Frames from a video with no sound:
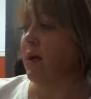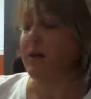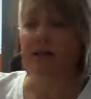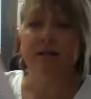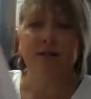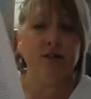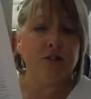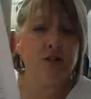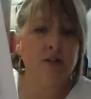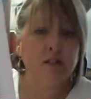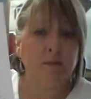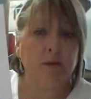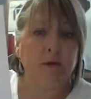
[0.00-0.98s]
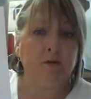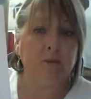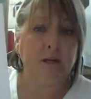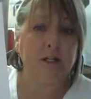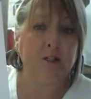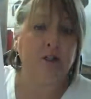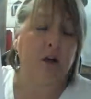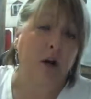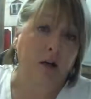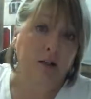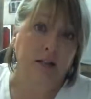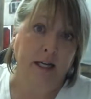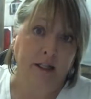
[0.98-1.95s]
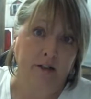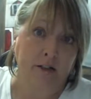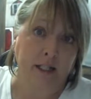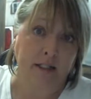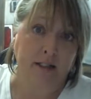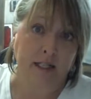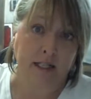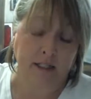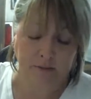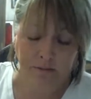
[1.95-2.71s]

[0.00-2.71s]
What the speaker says: This is just some information on titer testing.